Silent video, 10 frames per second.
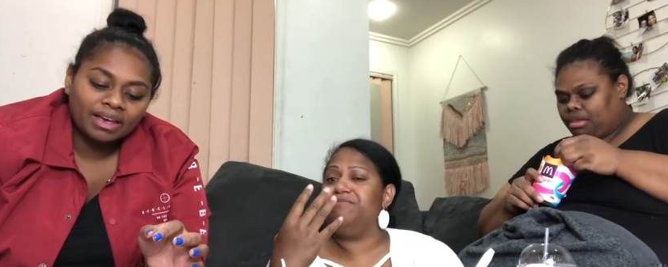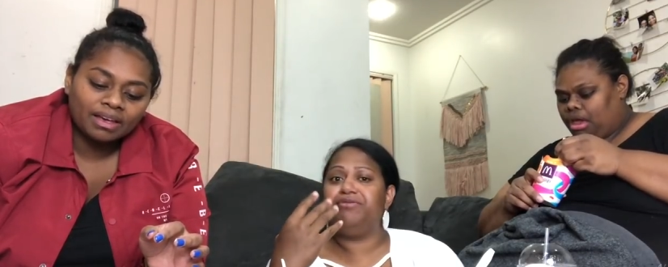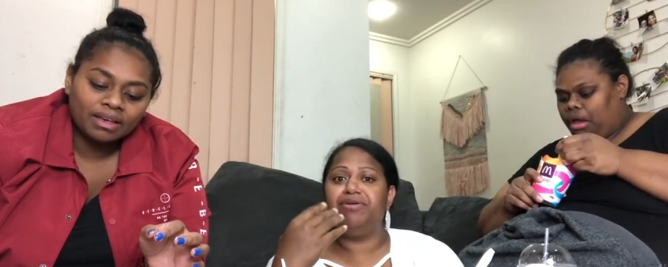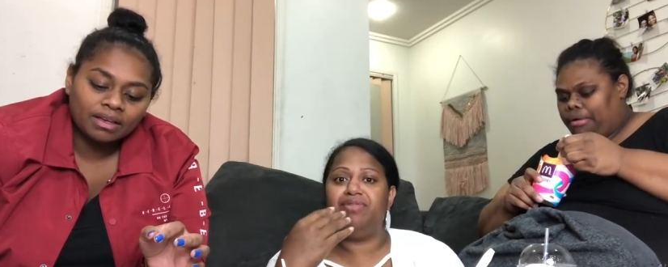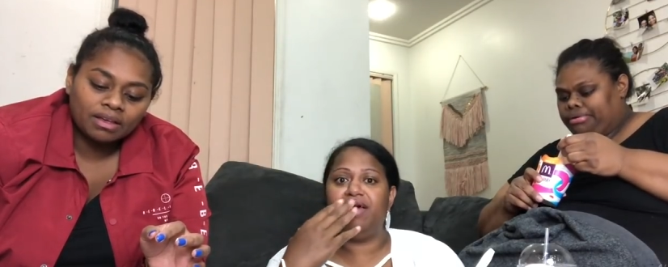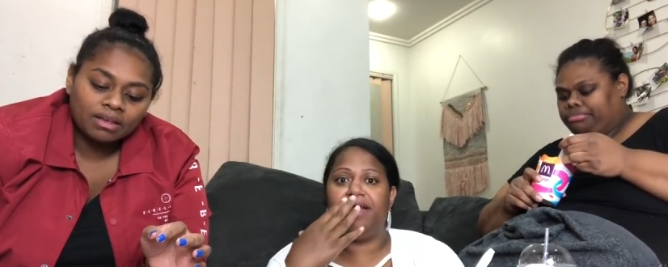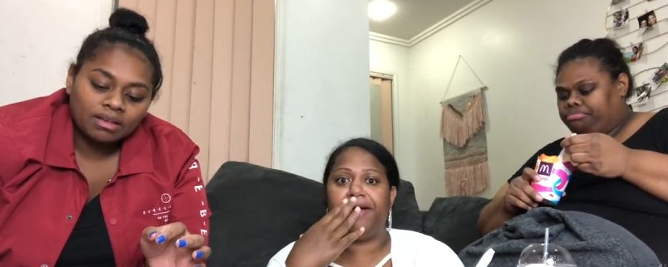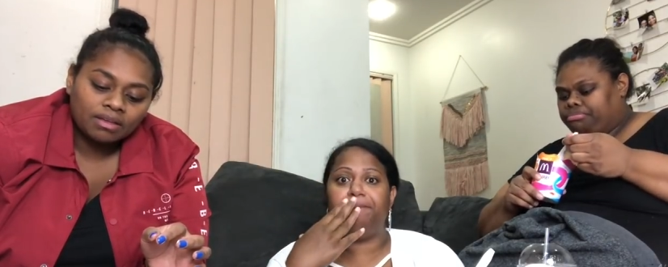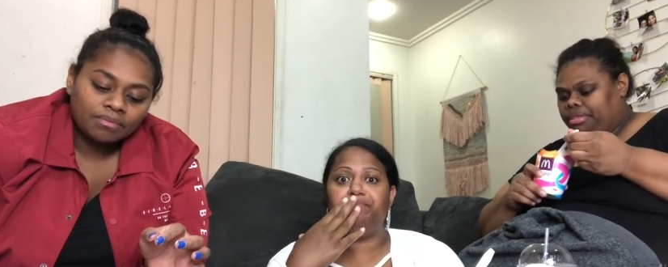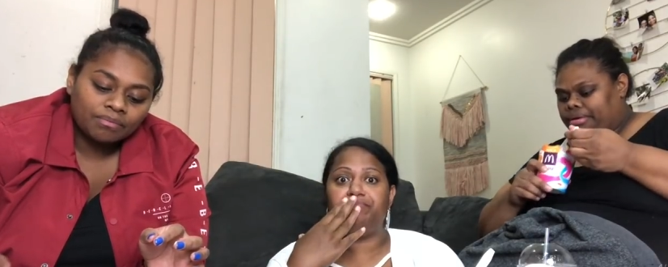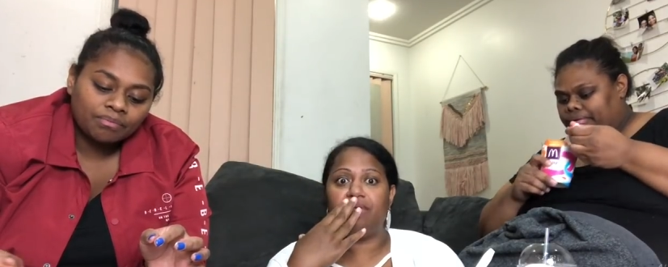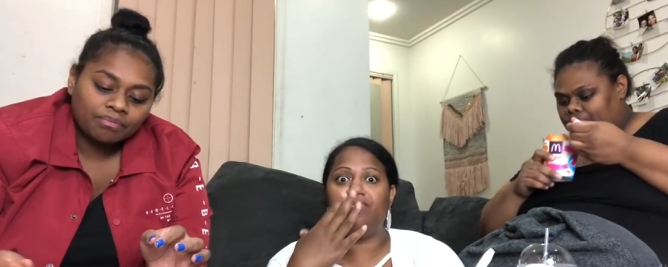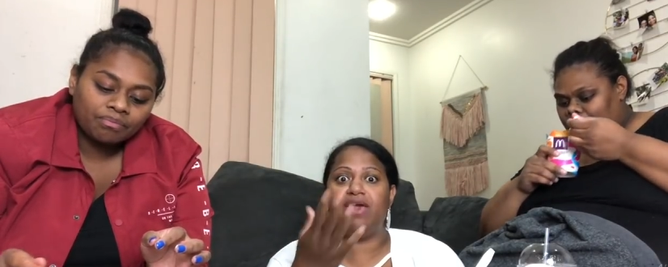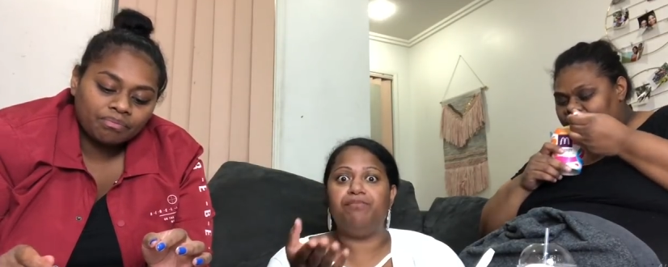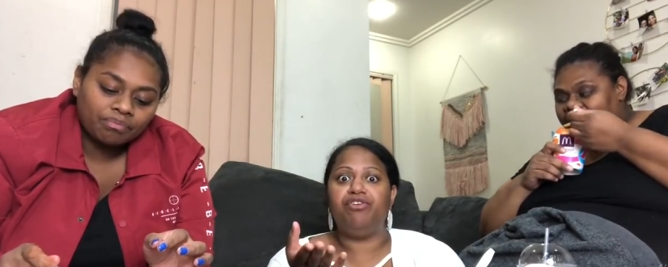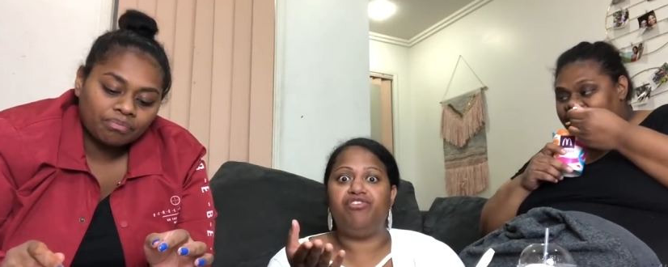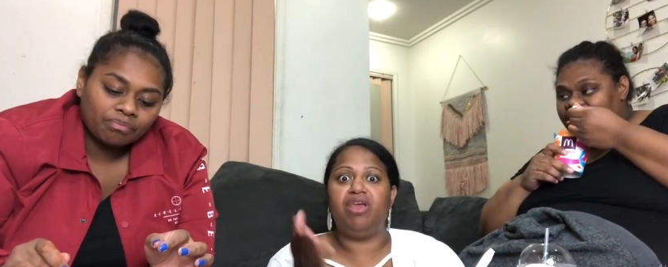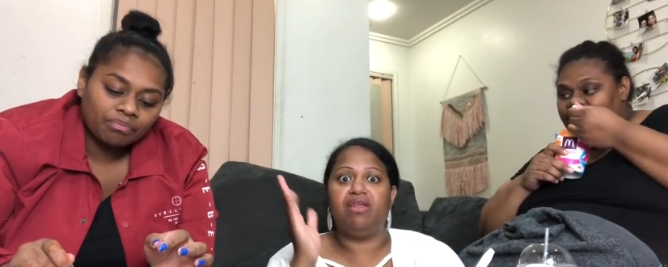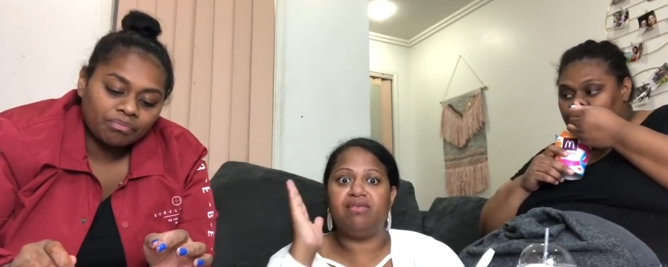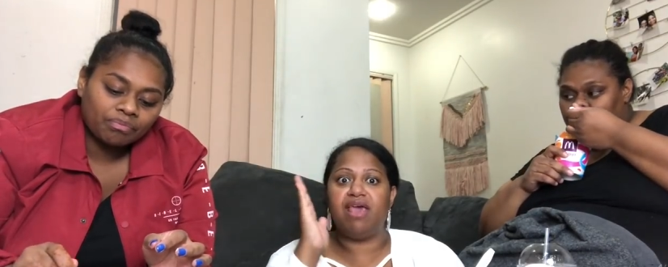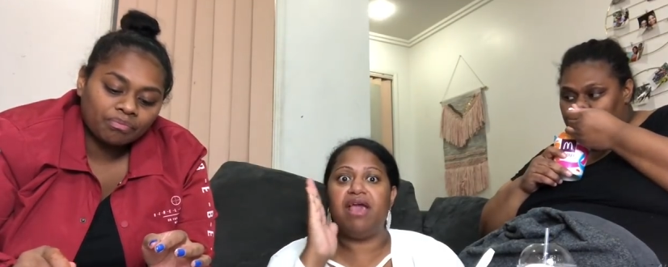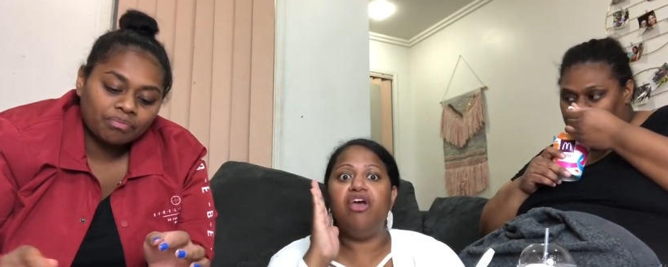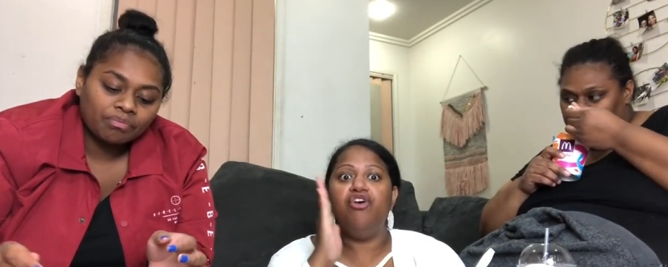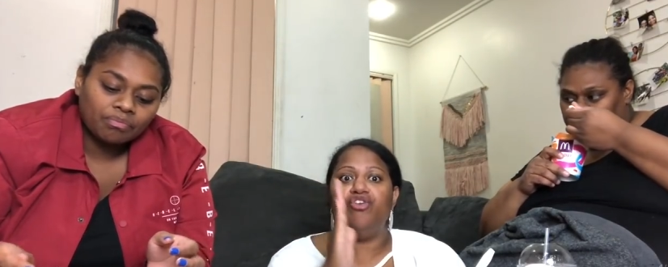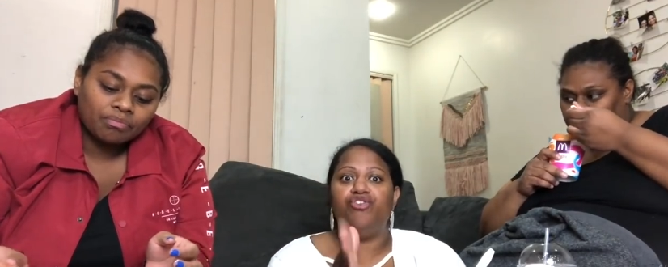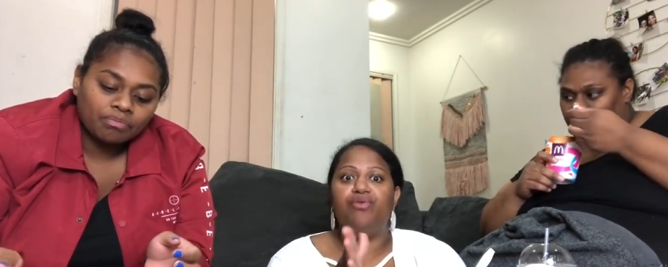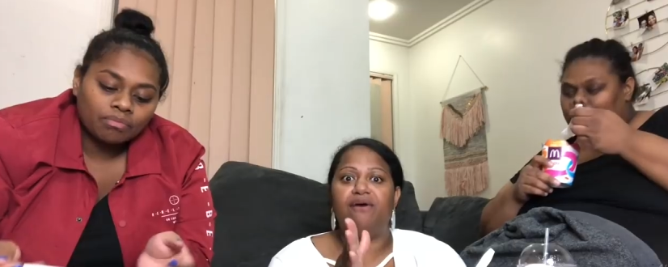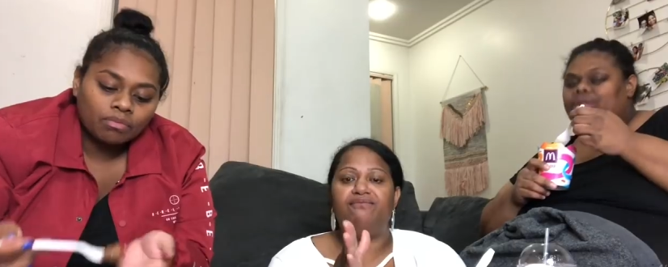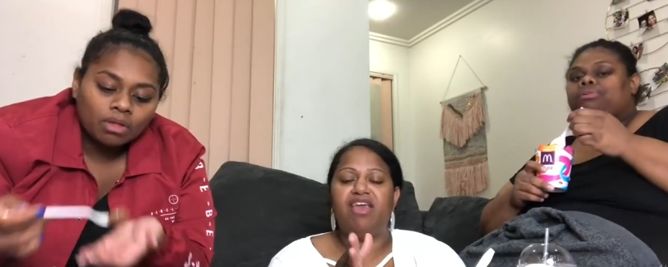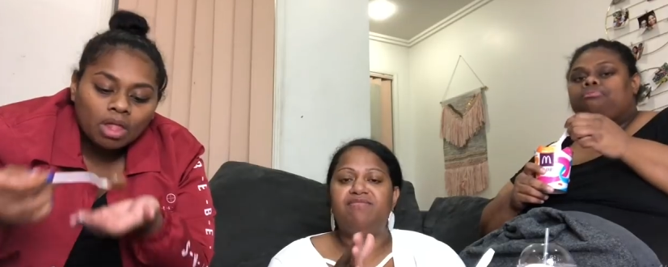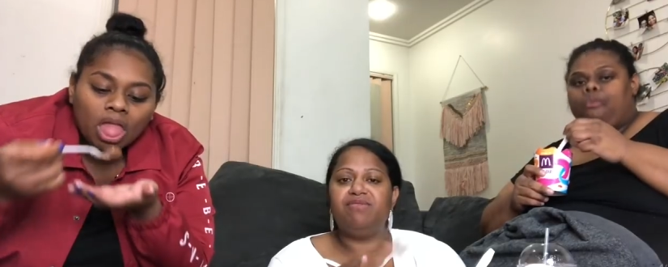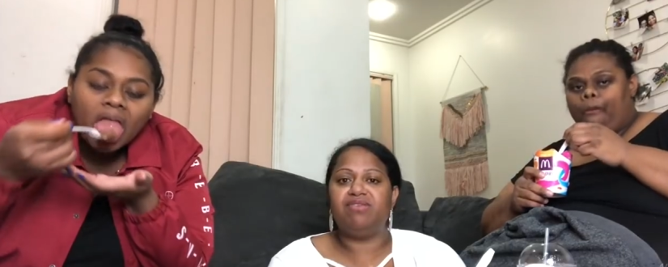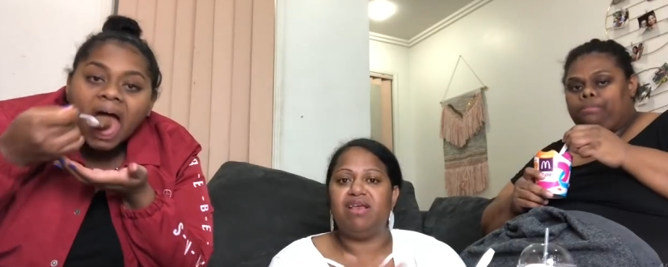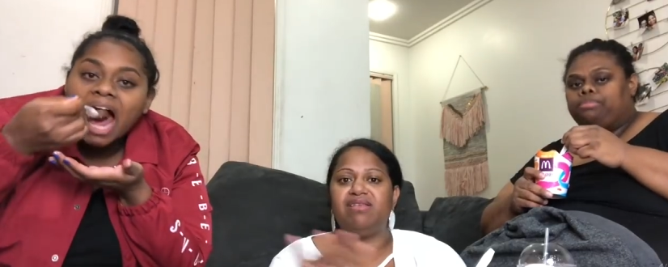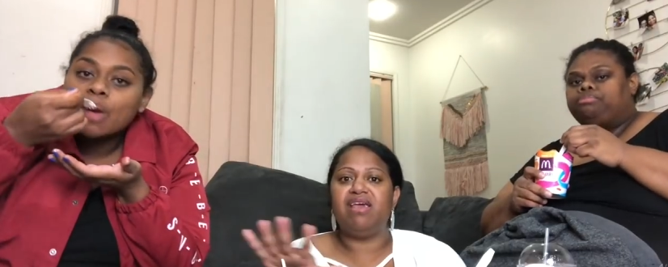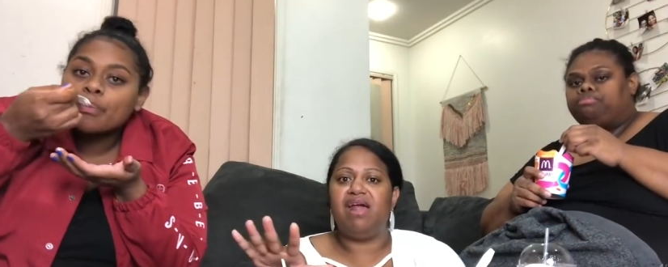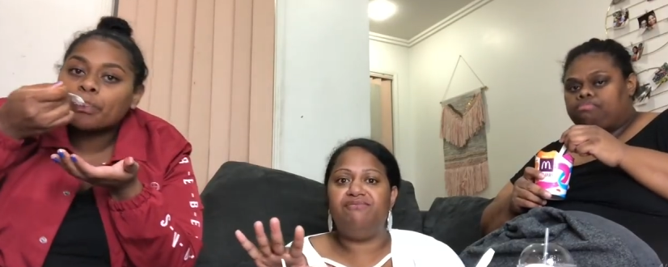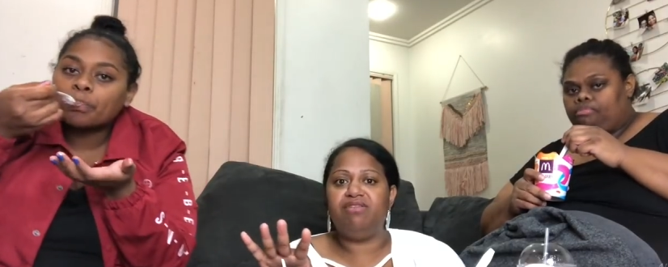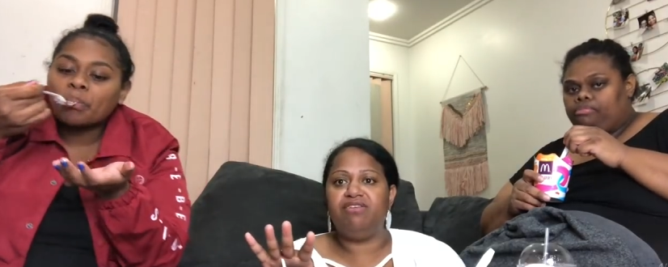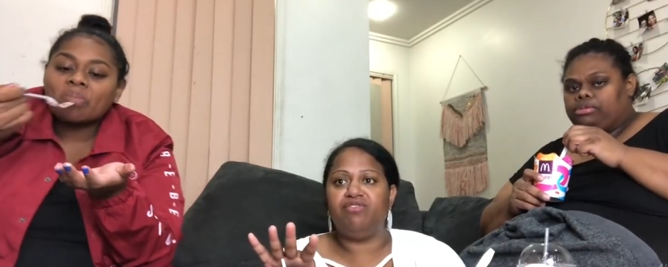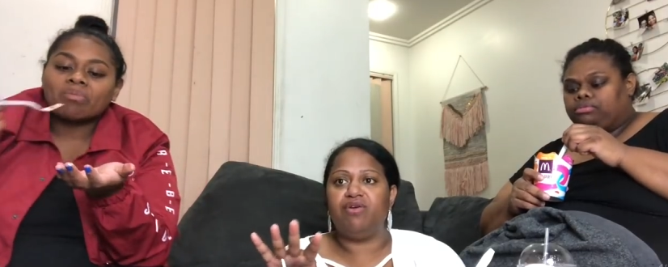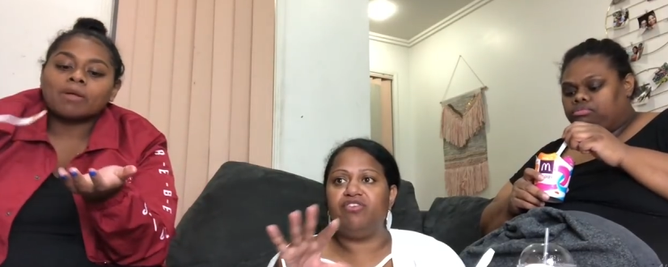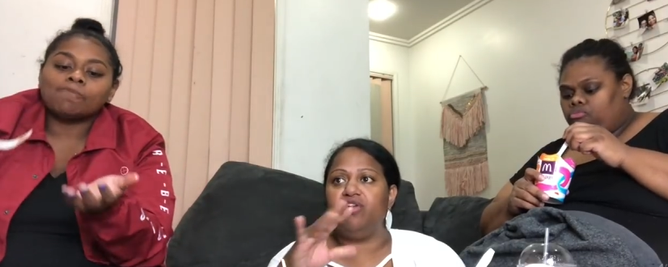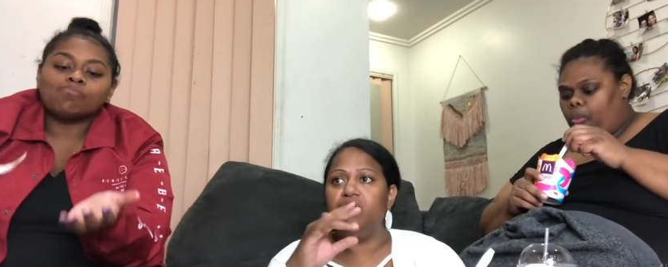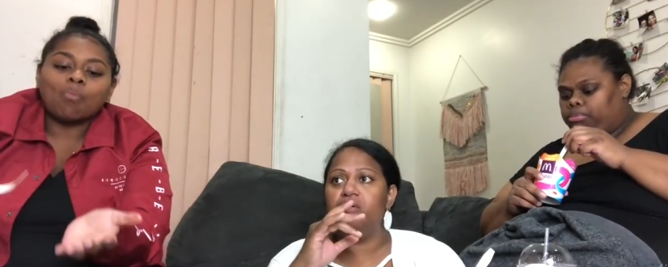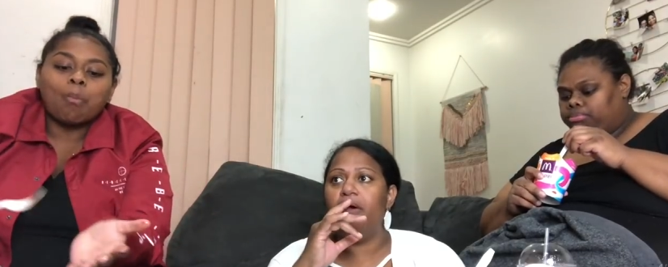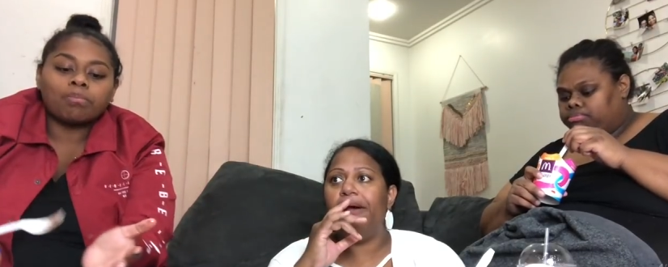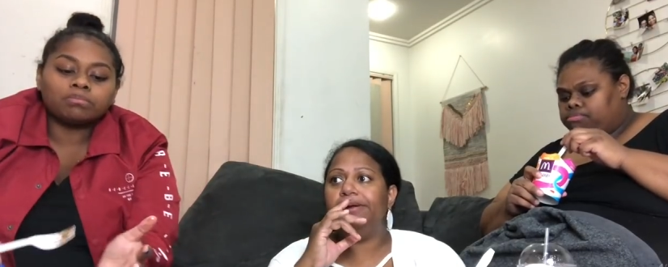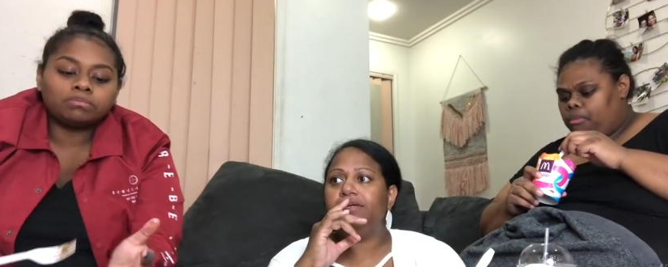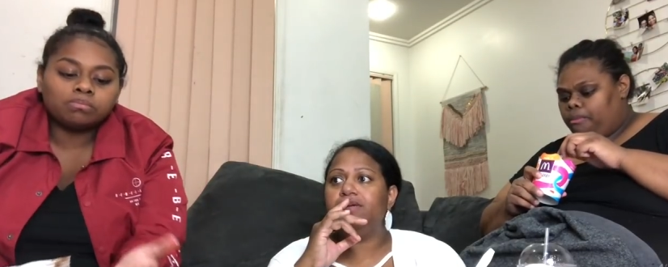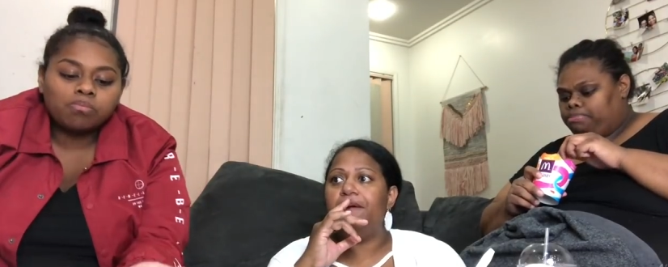Speaker 1: with people and they're like they appreciate us like to our face because yeah. that's like everything to us, you know. Mm-hmm.